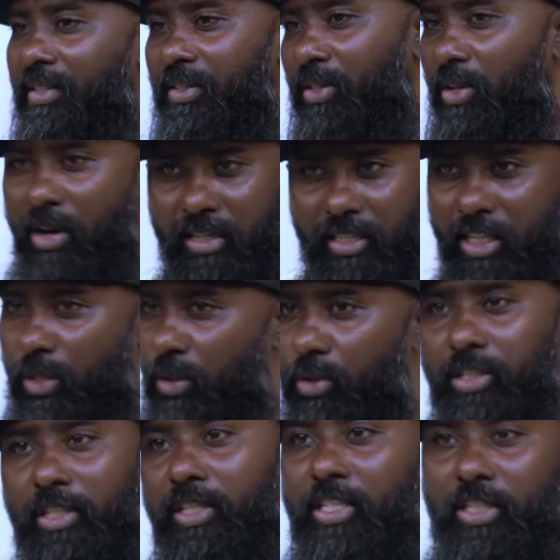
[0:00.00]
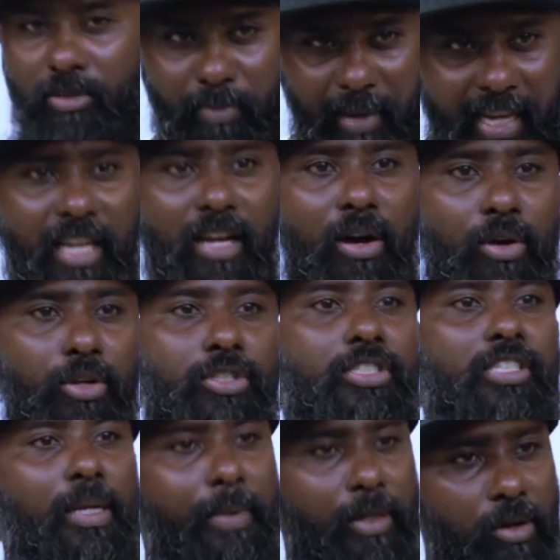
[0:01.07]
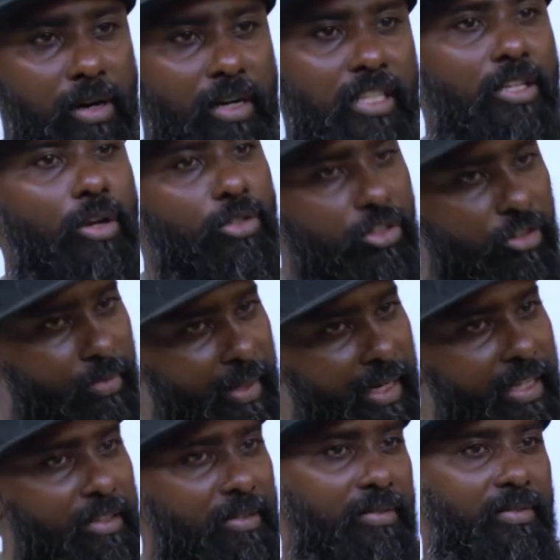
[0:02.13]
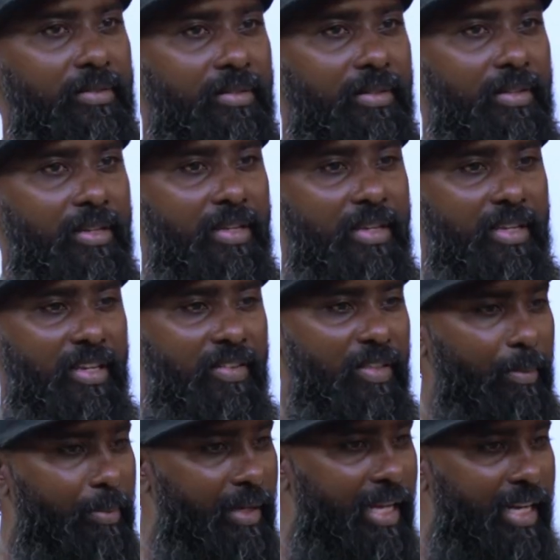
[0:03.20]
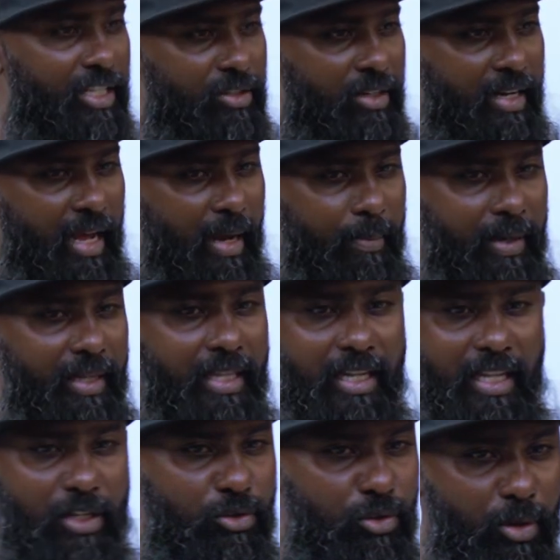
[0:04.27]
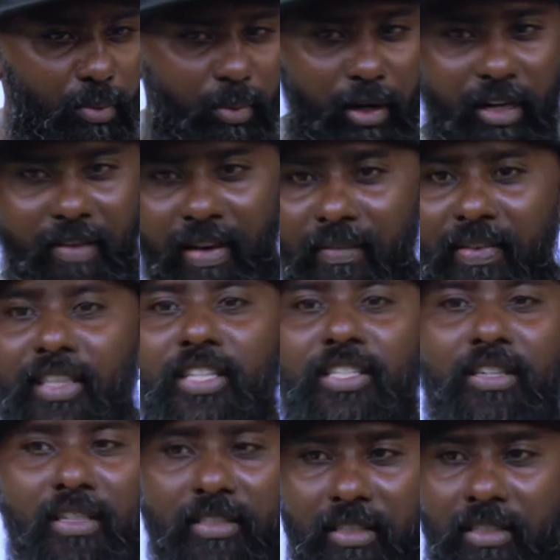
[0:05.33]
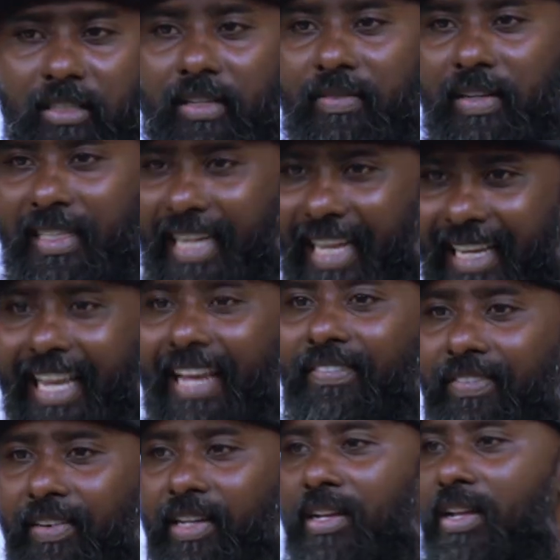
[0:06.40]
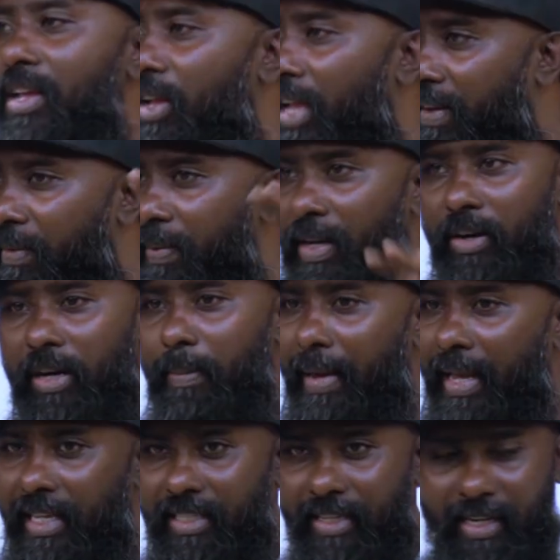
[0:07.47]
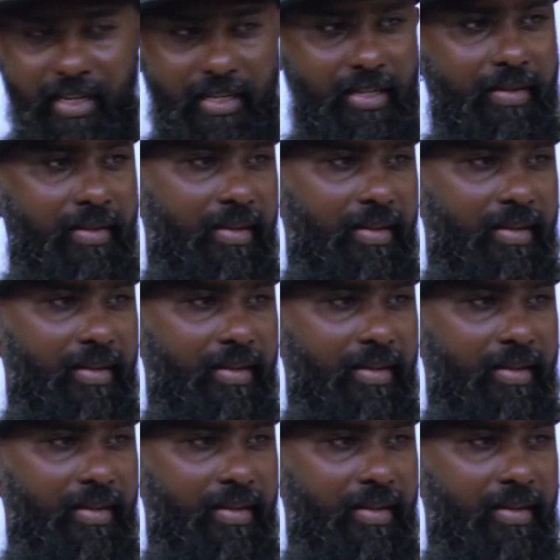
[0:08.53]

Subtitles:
You are just losing. This is my house shall be called as house of prayer. If the prayer is not happening, then there's no point of having the church itself. Like, take effort. Everybody got bikes, right?